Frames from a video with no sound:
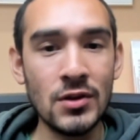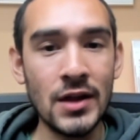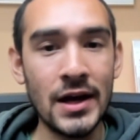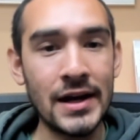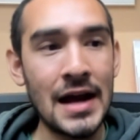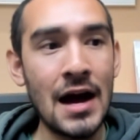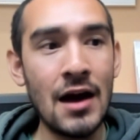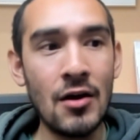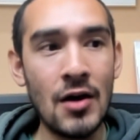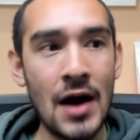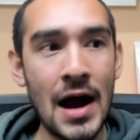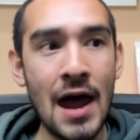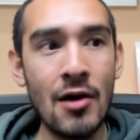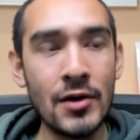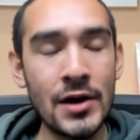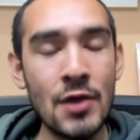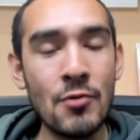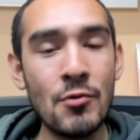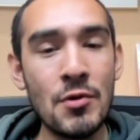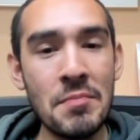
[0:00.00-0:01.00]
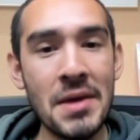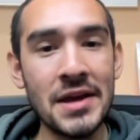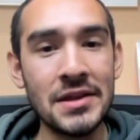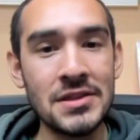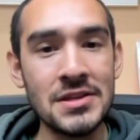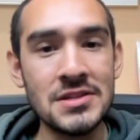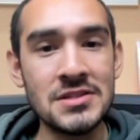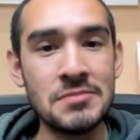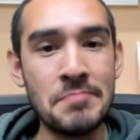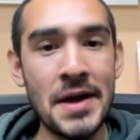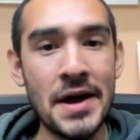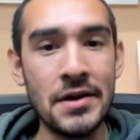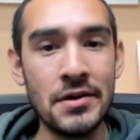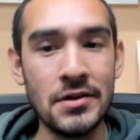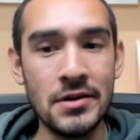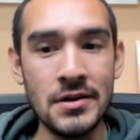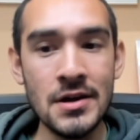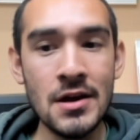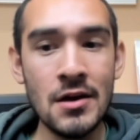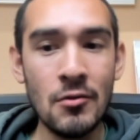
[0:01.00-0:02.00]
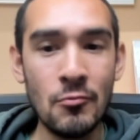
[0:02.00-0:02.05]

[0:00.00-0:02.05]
Like how can we make this better?